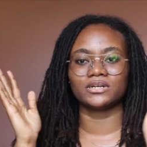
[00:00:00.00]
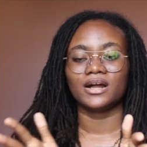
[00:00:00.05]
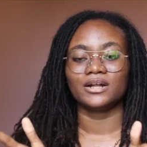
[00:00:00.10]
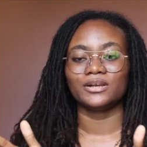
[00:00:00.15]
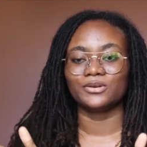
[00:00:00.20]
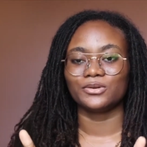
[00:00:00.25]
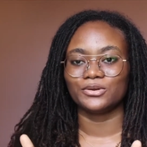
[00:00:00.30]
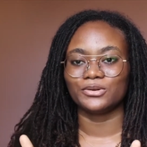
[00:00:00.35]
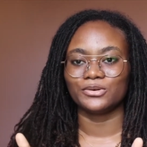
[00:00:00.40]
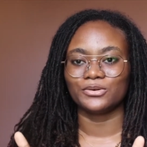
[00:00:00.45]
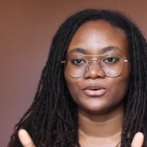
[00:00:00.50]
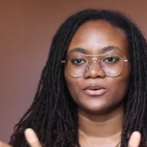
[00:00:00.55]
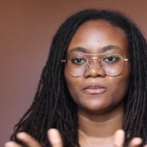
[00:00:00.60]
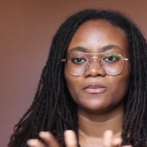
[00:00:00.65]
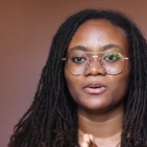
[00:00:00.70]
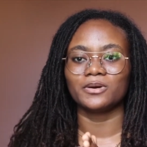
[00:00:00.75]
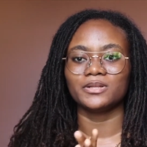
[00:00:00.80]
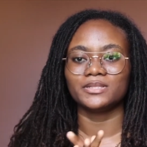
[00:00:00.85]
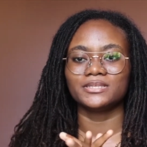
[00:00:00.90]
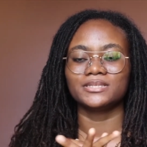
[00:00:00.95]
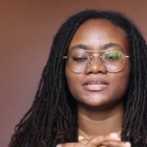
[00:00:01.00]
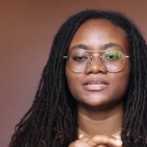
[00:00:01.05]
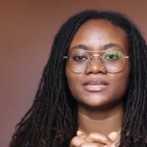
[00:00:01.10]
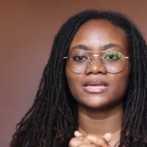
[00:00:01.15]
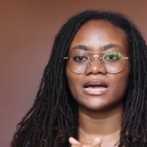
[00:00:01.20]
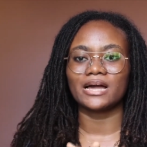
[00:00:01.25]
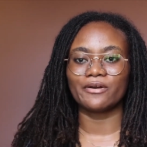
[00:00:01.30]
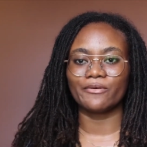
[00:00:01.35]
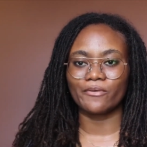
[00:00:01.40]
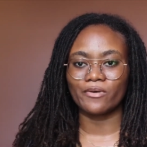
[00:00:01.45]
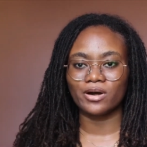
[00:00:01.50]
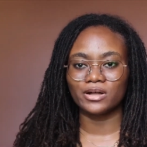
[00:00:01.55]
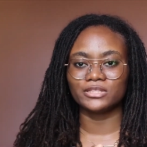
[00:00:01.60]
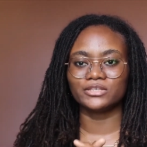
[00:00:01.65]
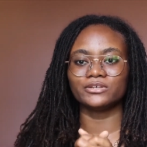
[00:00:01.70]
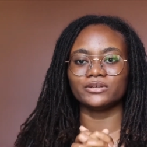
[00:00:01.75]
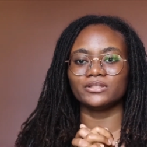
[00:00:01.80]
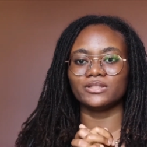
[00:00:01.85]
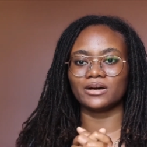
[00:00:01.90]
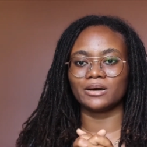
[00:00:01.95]
I don't know, but I don't
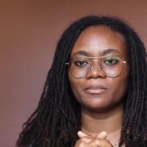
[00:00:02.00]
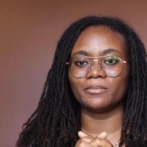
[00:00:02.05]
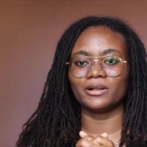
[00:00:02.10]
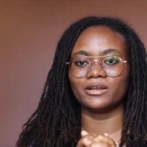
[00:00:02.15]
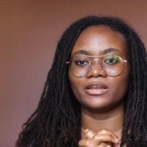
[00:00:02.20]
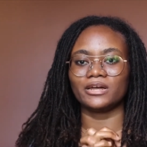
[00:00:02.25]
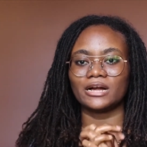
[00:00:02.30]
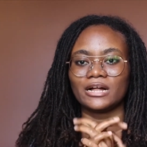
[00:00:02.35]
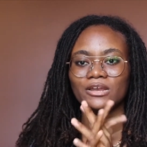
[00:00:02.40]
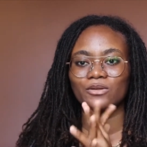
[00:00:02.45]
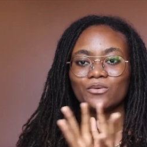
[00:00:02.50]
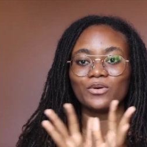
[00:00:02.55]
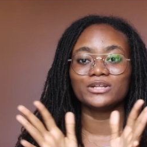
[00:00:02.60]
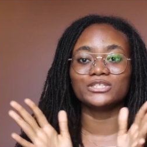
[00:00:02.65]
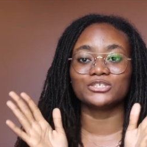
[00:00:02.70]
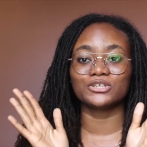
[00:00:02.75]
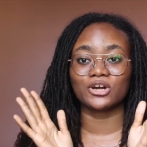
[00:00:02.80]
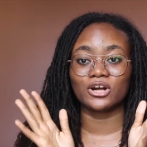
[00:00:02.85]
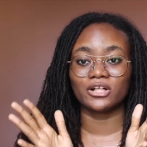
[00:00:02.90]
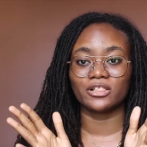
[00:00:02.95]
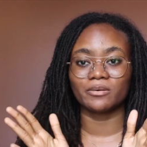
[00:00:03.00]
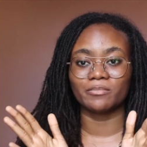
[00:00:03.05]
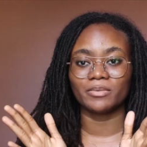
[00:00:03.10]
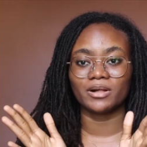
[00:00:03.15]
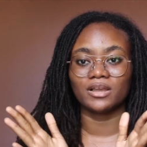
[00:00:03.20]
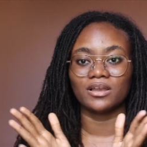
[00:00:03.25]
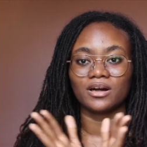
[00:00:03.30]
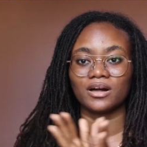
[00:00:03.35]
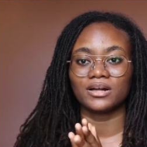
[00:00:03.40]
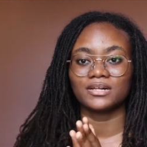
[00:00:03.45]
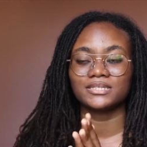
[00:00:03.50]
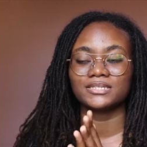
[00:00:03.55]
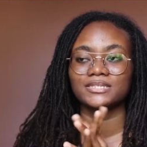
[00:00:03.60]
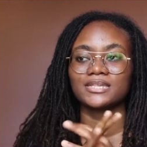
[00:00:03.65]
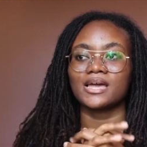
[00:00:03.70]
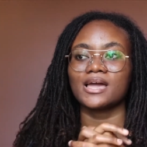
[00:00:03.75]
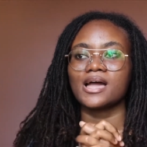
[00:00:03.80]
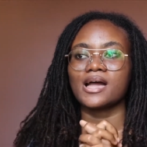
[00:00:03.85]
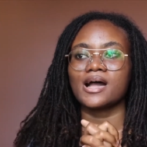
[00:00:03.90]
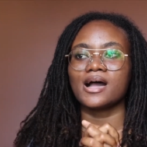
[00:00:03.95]
want to color my locks.
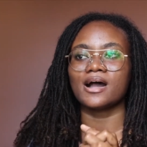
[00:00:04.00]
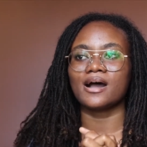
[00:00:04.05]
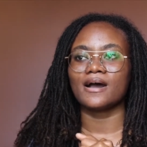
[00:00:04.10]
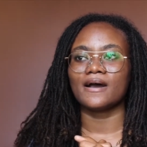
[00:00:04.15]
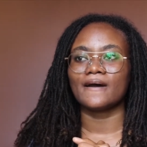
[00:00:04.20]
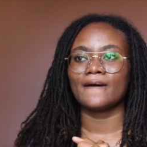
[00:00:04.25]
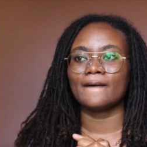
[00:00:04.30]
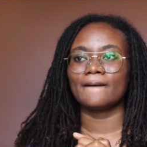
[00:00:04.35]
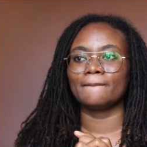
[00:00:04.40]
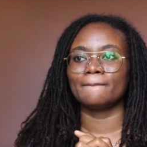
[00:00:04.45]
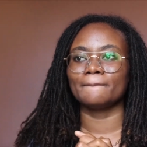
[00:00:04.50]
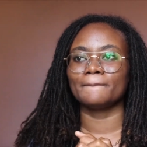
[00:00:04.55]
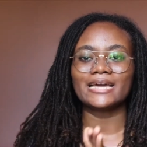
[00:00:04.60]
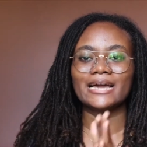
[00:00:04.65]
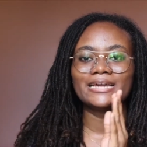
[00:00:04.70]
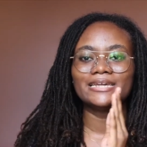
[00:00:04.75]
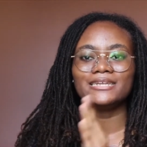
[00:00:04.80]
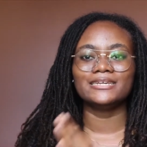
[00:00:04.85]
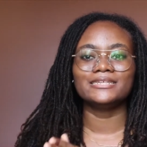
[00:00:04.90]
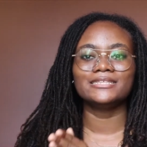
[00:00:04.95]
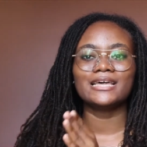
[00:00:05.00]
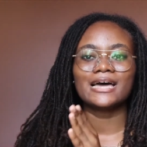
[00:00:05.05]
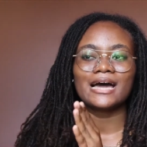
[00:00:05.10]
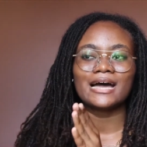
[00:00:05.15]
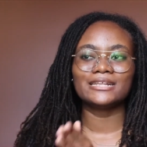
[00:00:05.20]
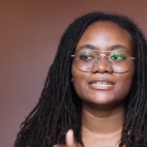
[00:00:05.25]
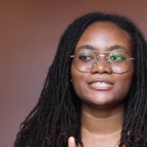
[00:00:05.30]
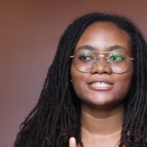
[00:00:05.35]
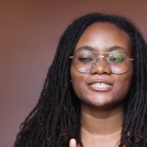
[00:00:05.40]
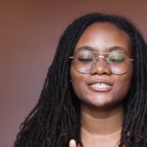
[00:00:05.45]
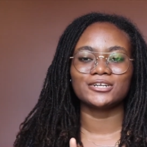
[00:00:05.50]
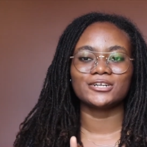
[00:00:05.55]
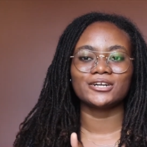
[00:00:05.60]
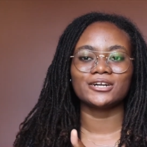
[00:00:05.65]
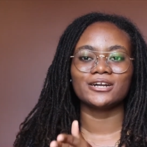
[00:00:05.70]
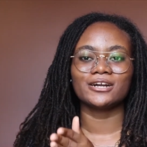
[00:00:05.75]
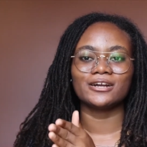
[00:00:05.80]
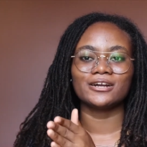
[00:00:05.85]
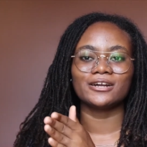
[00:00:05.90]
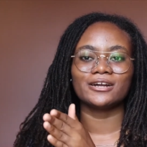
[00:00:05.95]
I did
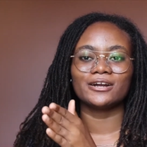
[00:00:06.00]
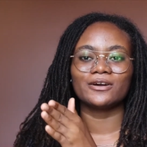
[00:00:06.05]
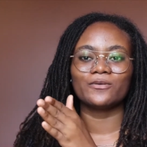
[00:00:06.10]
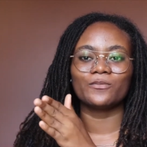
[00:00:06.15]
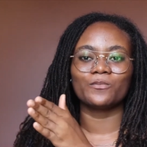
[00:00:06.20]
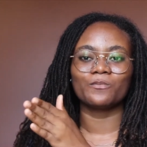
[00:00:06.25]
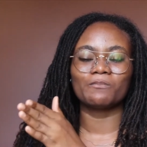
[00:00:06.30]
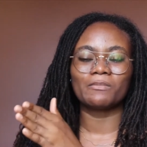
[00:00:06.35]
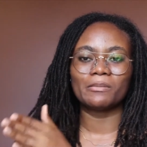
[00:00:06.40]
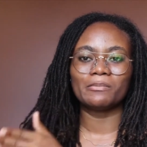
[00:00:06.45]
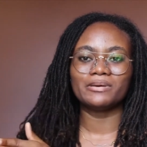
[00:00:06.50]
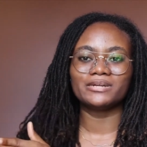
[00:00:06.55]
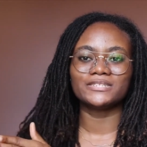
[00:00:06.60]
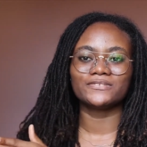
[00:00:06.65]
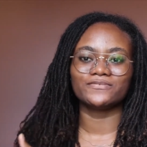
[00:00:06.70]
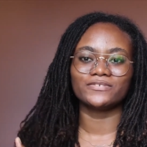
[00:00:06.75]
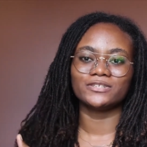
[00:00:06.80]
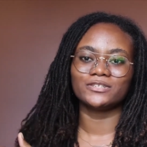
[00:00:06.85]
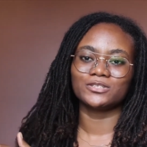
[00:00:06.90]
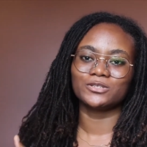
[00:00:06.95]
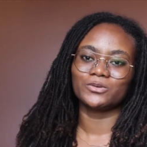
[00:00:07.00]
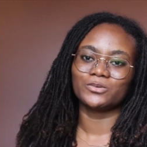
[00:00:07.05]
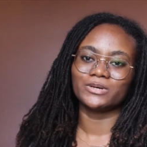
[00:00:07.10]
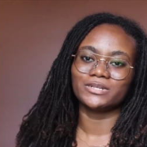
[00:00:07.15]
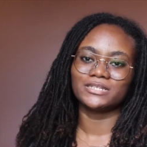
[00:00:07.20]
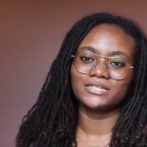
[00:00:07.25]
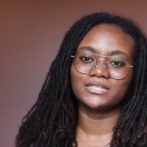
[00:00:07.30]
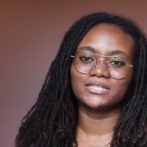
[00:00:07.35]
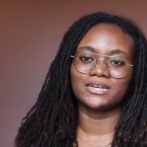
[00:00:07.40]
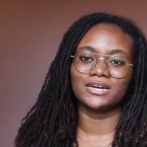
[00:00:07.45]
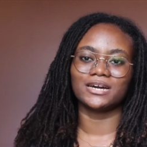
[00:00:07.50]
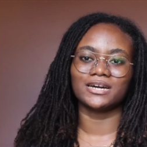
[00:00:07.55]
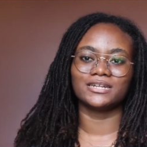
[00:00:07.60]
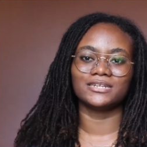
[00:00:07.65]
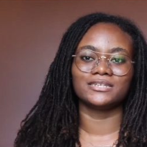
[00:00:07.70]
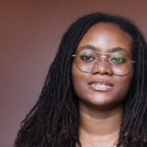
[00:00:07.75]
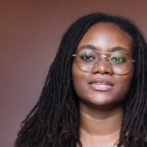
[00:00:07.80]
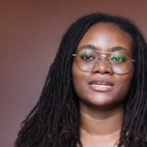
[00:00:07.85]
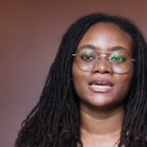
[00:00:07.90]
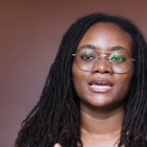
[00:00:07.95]
answer my best friend's
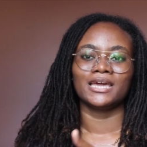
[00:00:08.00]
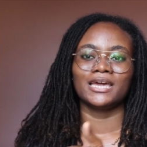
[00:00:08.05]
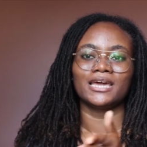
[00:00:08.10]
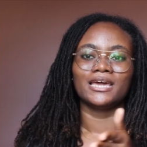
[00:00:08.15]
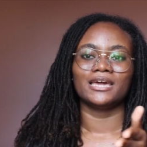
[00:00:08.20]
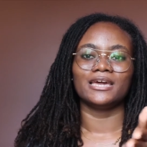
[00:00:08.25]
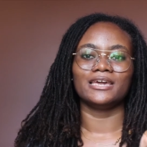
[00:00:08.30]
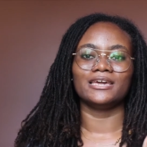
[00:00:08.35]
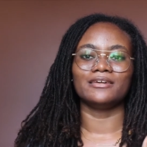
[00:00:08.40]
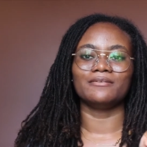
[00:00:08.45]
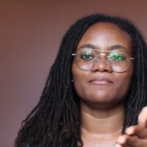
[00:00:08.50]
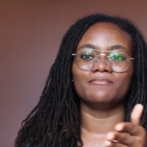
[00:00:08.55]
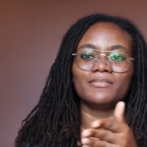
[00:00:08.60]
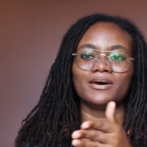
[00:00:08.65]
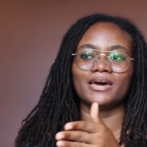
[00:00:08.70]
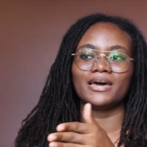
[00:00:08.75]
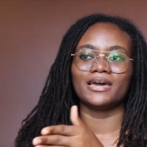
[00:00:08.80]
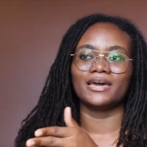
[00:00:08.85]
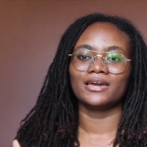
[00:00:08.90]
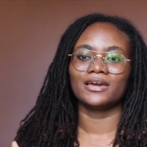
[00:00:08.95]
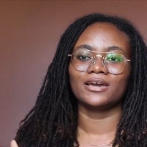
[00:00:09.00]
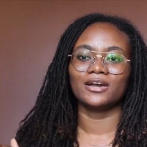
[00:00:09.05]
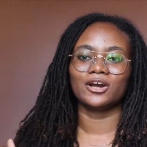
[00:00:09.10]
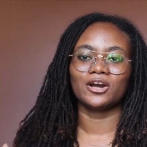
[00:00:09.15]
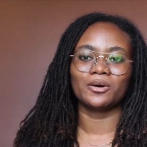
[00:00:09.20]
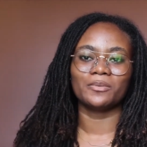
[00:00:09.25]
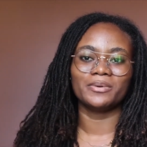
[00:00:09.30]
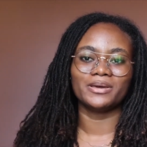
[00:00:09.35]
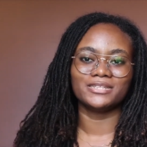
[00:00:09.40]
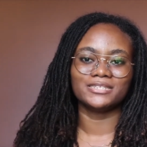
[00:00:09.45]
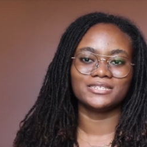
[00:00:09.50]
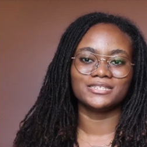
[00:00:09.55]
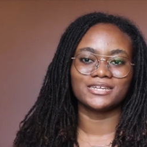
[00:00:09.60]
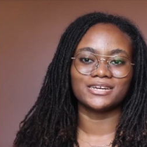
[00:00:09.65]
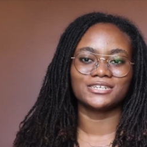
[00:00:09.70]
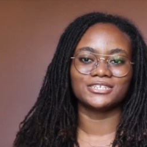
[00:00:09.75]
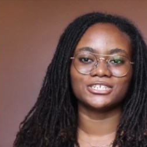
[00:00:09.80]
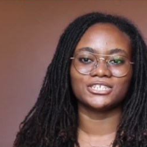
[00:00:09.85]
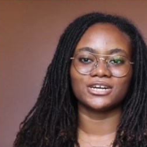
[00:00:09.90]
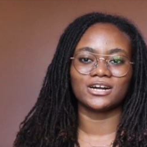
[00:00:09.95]
question in my comment
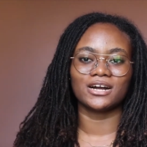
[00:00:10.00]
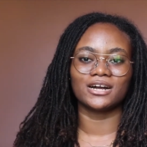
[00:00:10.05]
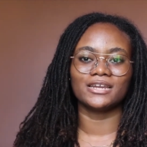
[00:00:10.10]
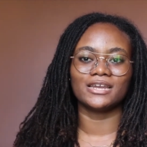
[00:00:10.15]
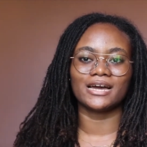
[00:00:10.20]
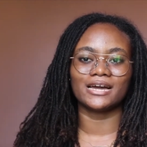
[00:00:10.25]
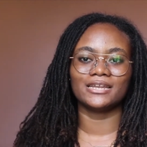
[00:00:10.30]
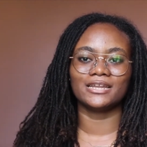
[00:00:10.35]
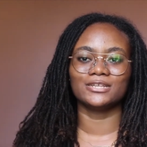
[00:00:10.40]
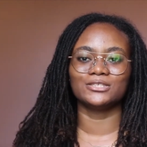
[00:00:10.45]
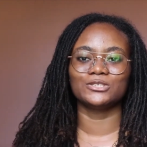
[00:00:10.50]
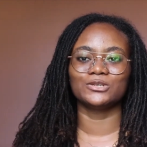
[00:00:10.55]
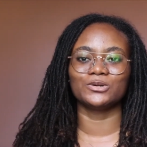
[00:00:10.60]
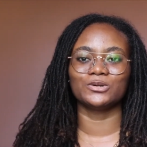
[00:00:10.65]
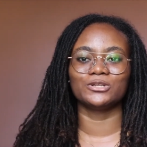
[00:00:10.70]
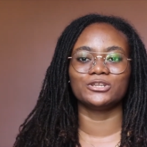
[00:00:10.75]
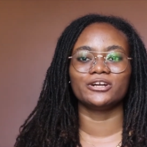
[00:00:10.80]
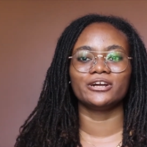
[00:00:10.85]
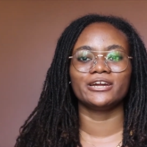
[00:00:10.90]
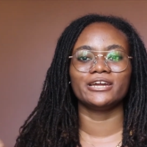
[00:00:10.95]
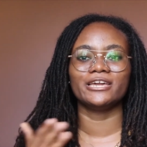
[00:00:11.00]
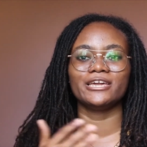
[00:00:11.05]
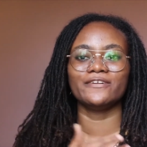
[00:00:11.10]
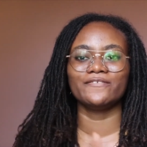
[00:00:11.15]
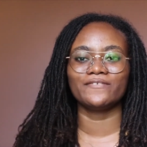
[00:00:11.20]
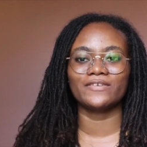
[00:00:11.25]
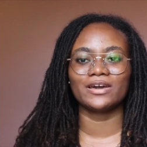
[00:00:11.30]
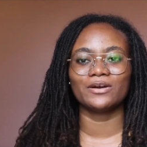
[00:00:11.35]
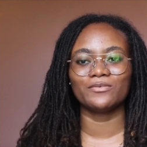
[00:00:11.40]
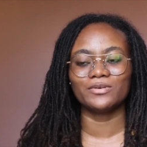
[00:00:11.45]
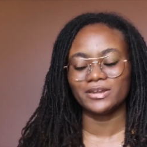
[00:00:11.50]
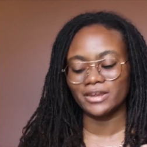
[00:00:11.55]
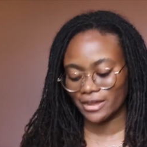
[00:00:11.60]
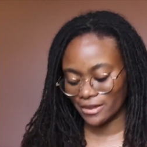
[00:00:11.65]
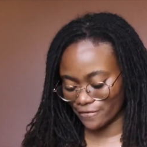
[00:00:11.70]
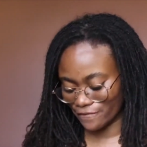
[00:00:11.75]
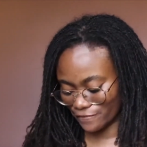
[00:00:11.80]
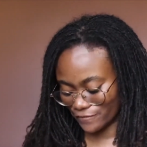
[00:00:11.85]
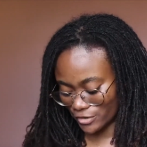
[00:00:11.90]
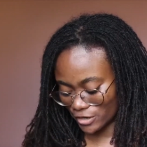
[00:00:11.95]
section, and I told her if I would
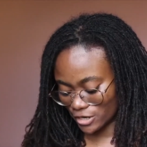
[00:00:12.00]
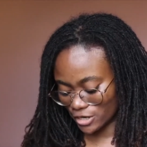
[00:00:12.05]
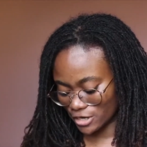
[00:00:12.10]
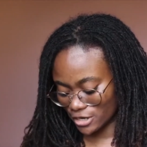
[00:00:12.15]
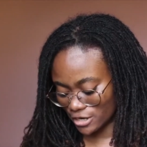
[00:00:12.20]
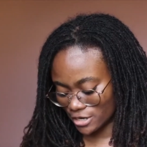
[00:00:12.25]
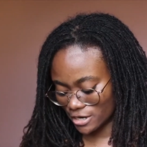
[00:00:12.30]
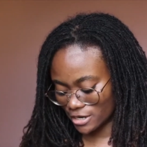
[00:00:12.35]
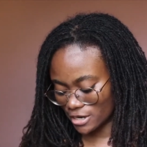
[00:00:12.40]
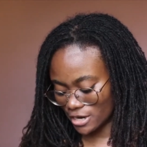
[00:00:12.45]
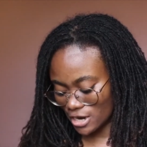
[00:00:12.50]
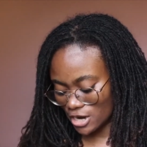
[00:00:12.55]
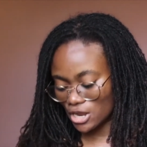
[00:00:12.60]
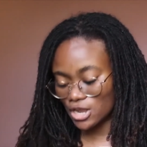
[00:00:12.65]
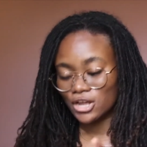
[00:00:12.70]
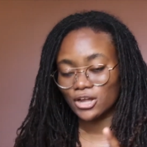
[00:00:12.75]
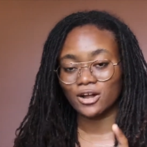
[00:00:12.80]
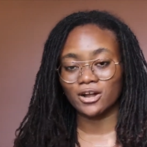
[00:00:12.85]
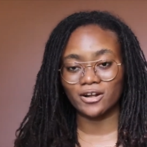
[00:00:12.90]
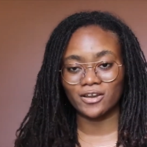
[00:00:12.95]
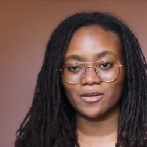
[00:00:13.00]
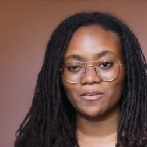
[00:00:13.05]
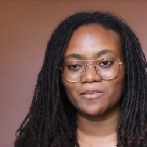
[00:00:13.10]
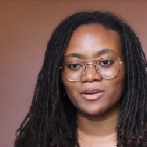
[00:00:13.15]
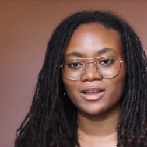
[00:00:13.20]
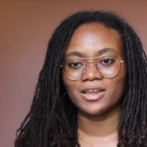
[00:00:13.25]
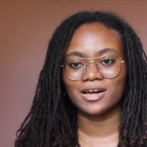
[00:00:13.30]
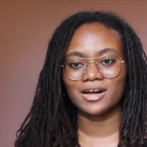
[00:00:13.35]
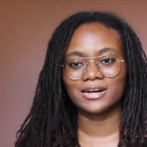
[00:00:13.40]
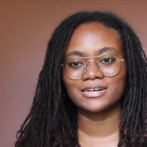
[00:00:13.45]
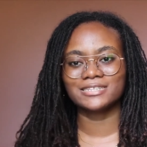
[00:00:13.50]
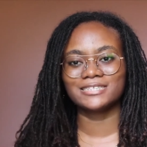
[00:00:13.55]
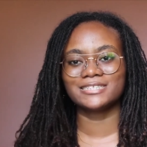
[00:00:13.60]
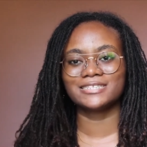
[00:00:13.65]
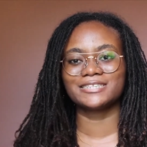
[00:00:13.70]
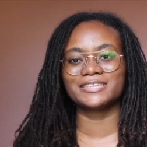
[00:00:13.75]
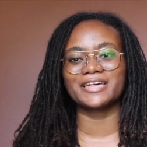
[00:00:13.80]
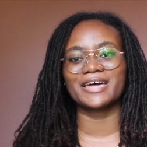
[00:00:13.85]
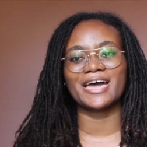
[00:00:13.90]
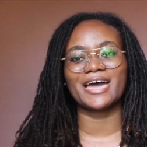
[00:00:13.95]
ever color my
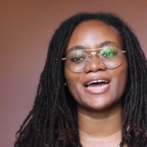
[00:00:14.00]
locks.